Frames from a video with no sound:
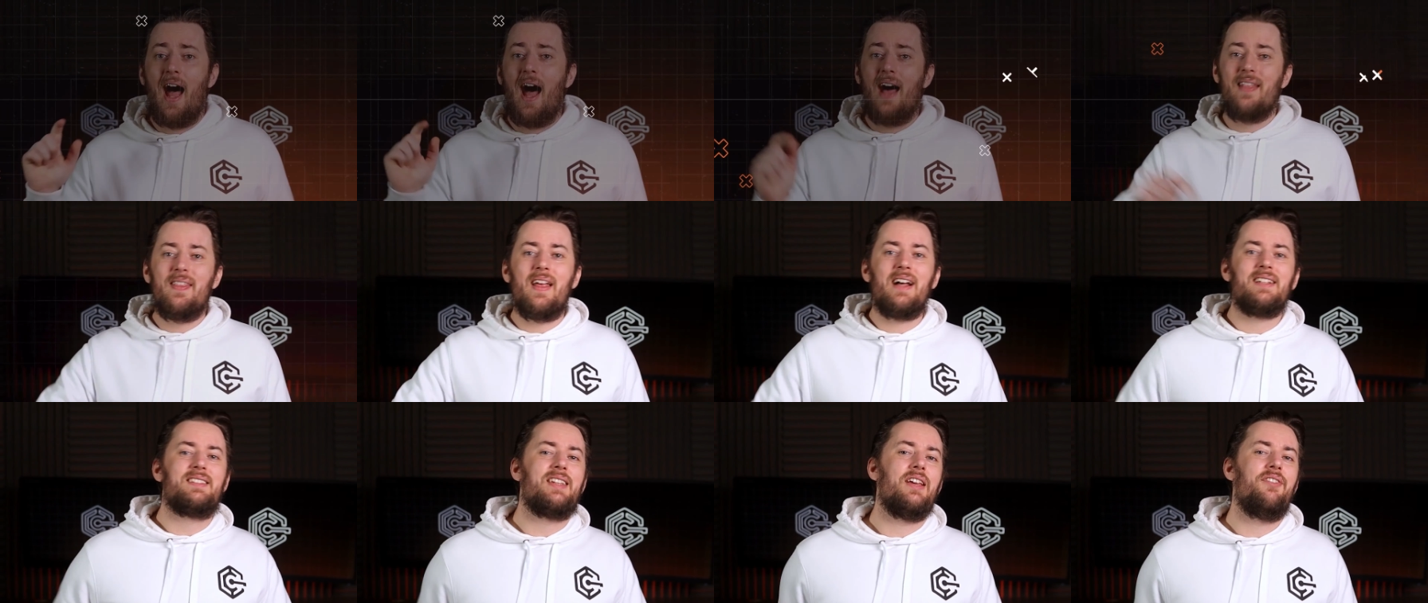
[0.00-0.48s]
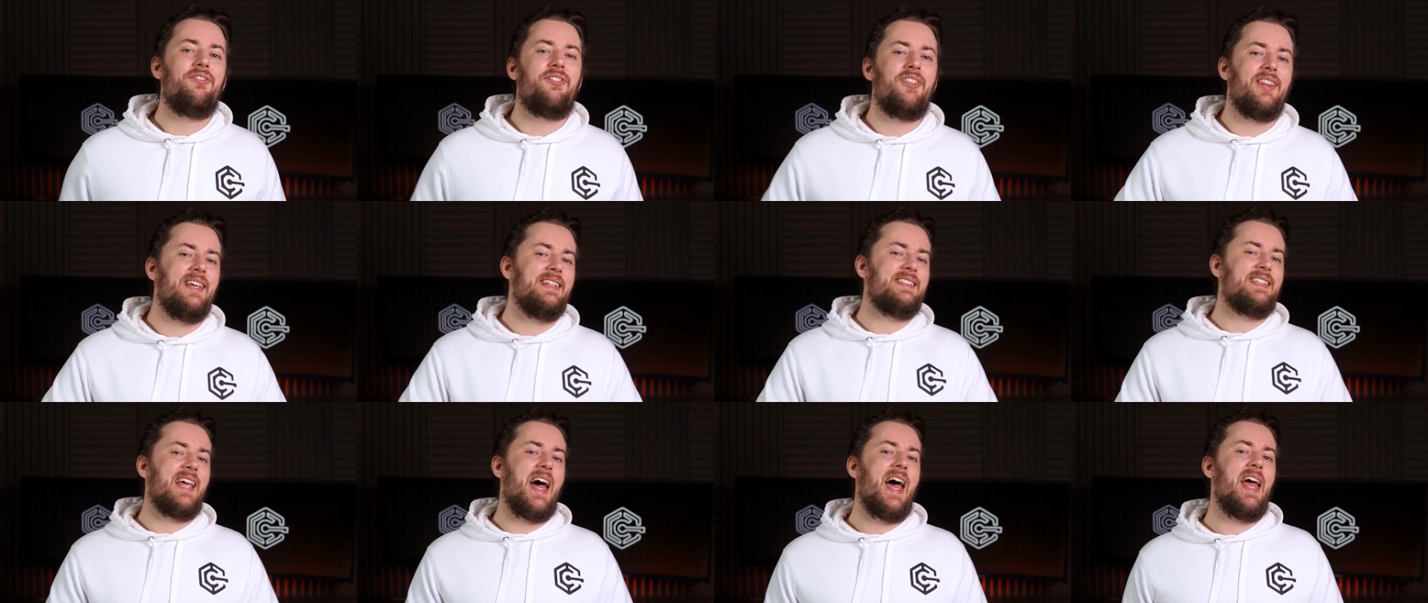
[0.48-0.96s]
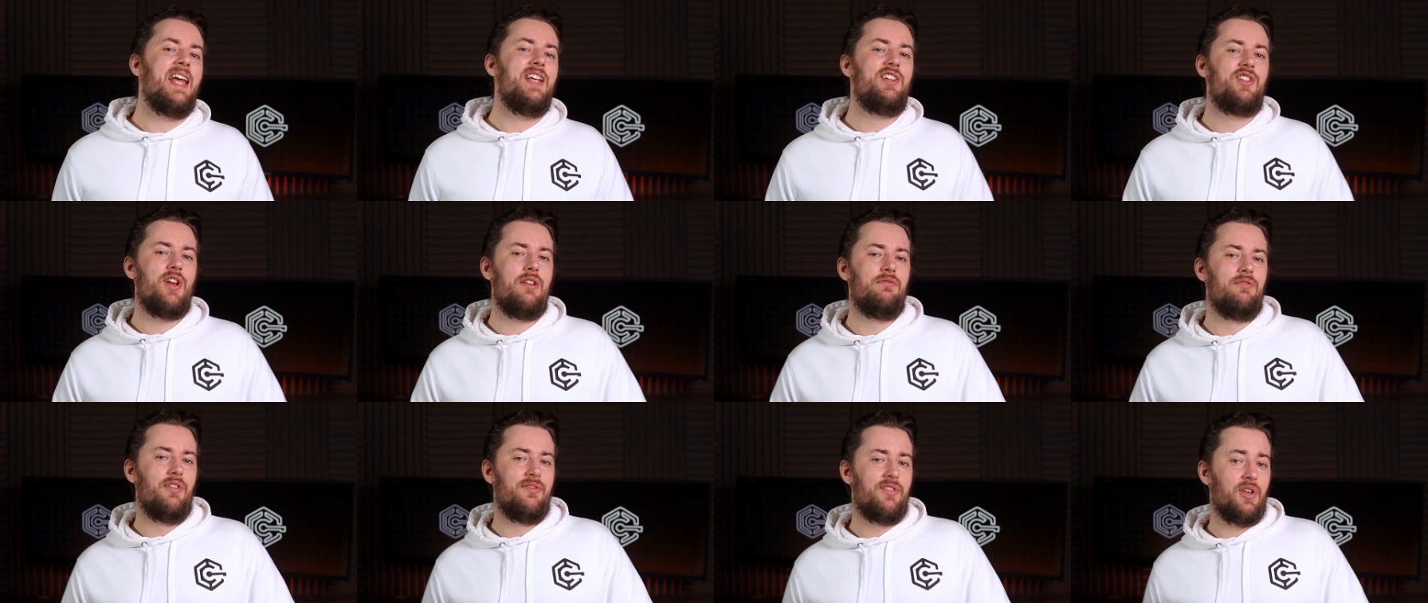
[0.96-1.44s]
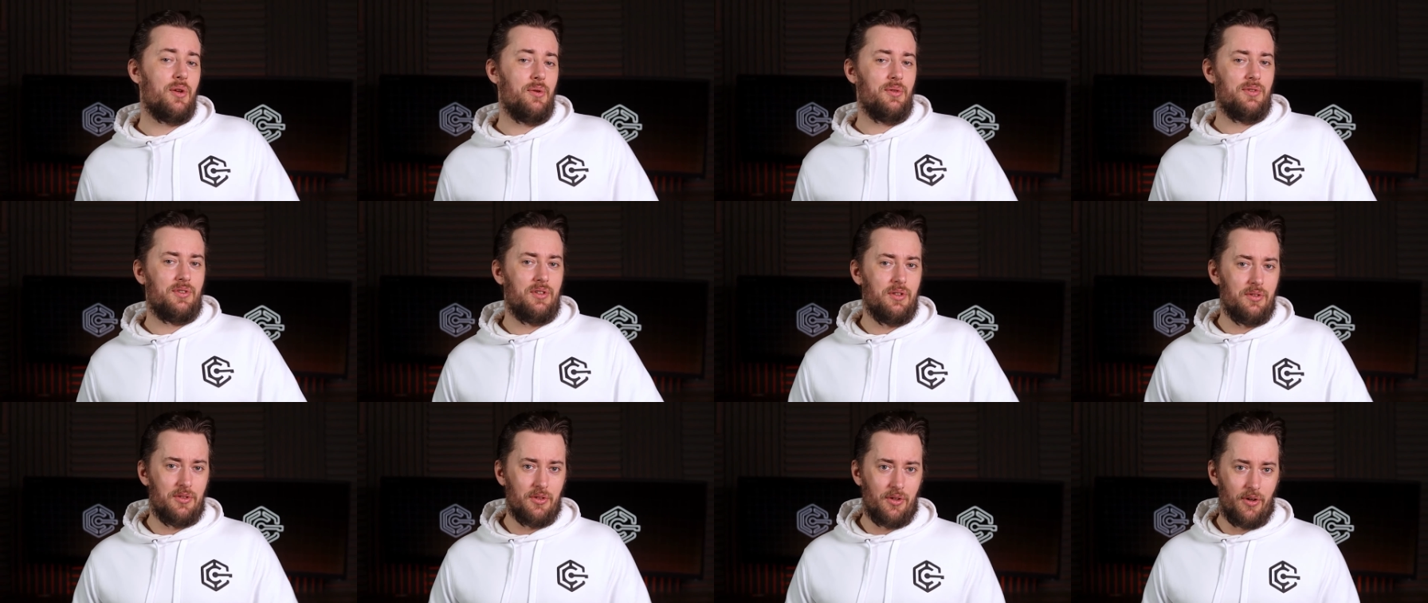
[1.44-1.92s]
And that's it for this HeyGen review
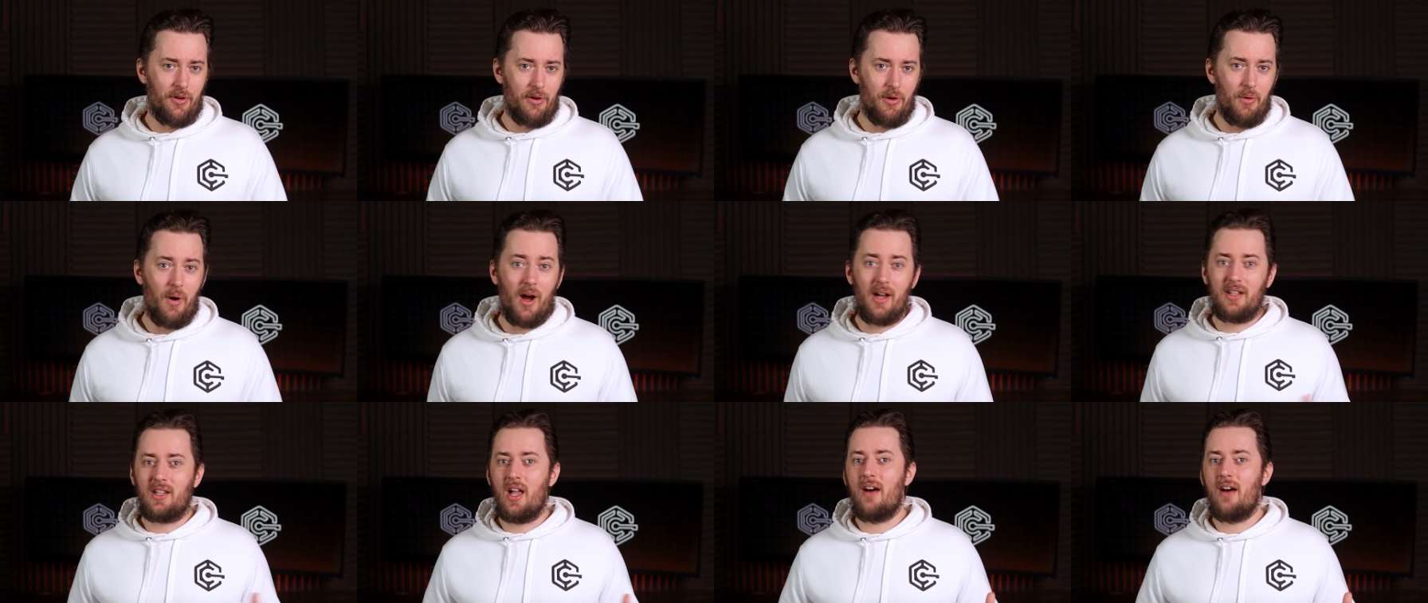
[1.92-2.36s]
and tutorial.